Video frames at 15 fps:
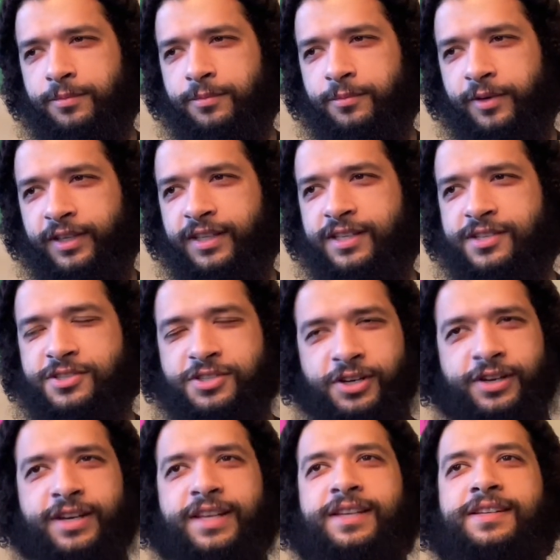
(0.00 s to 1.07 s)
really
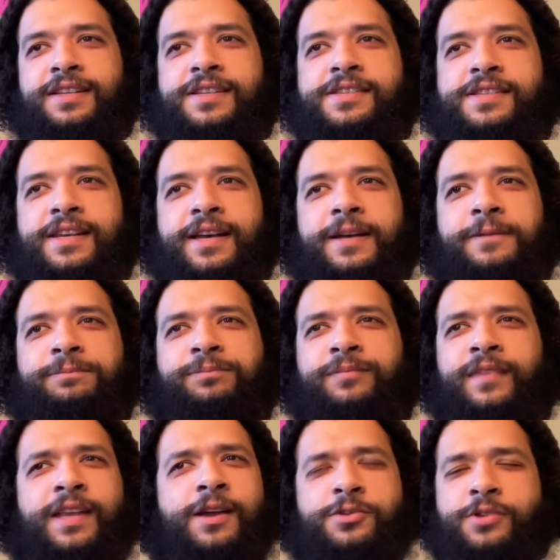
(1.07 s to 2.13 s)
concerning because I
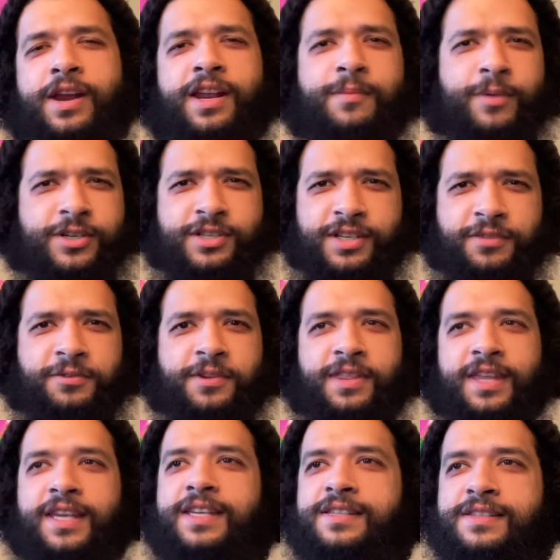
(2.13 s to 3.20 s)
was trying a bunch of different
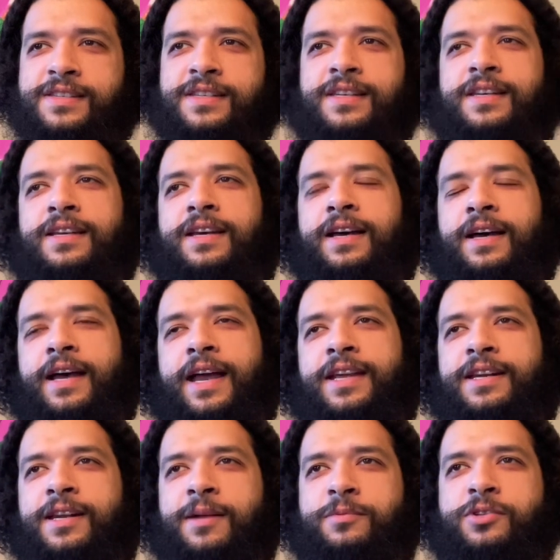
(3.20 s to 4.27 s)
things. I
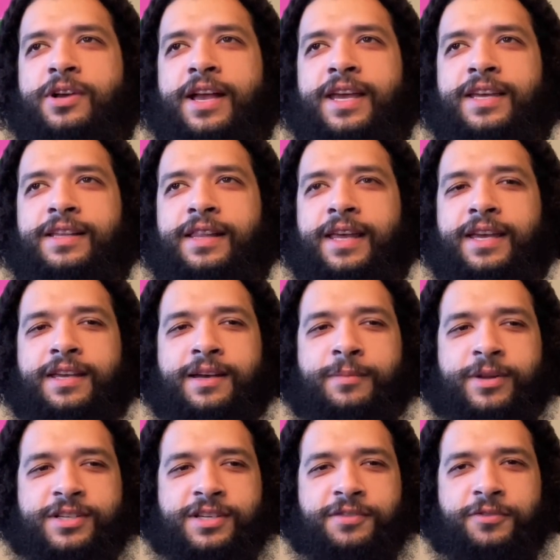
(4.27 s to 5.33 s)
ended up trying like a
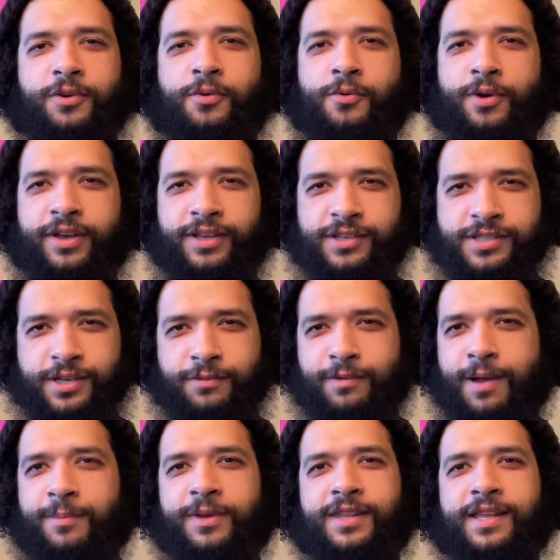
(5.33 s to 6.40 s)
bunch of different oils and
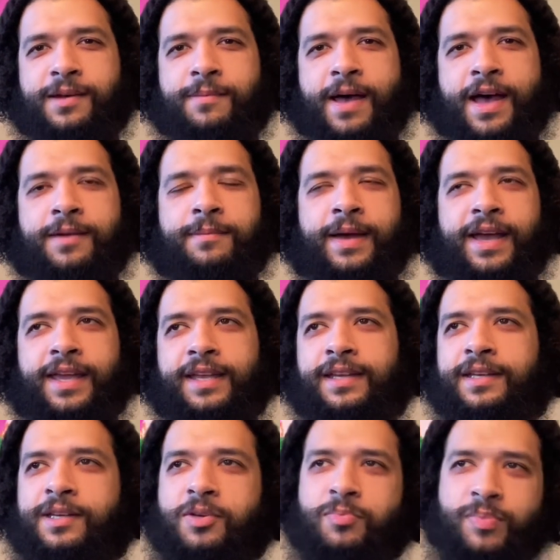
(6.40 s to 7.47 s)
rubbing them on my
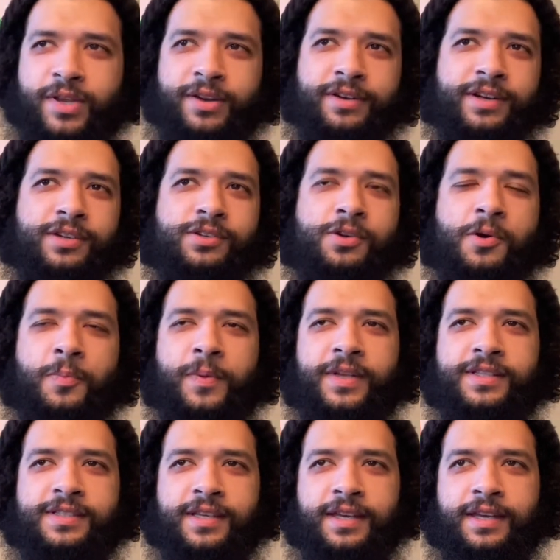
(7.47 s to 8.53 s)
beard and
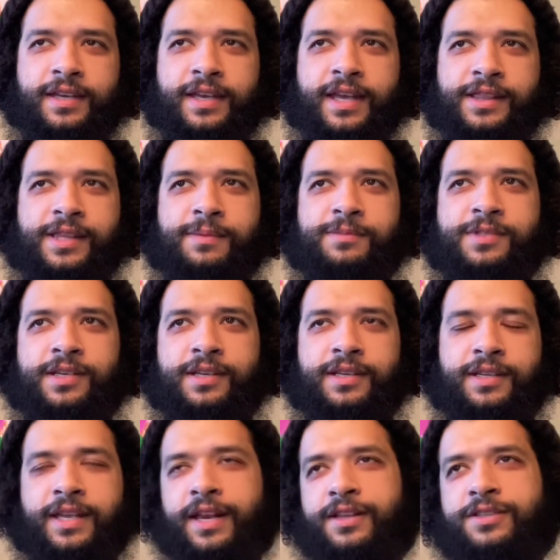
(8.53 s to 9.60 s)
hoping to get them to
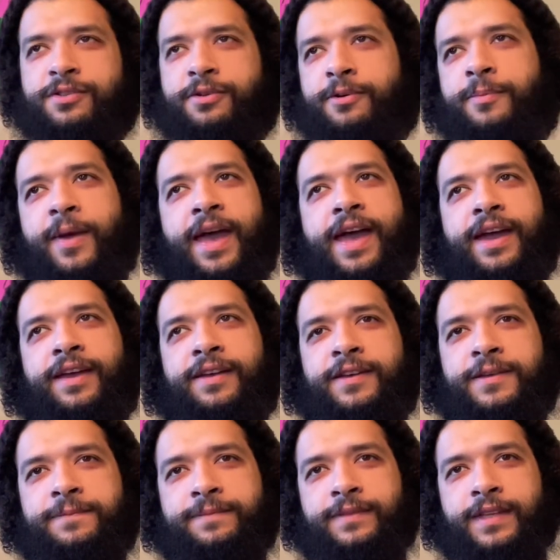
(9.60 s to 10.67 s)
get it to grow back.
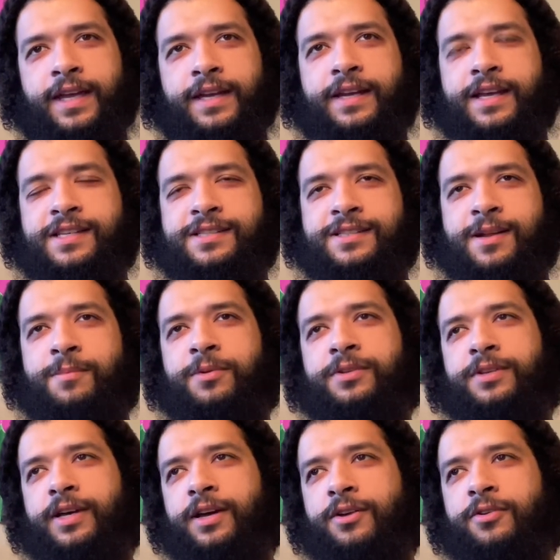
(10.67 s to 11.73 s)
And I
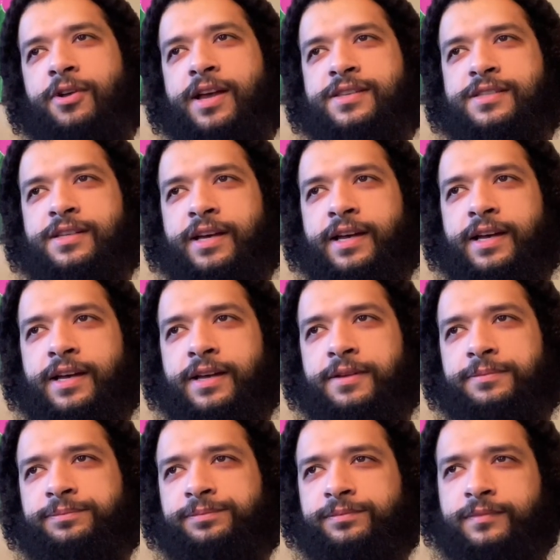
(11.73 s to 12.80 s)
stumbled across some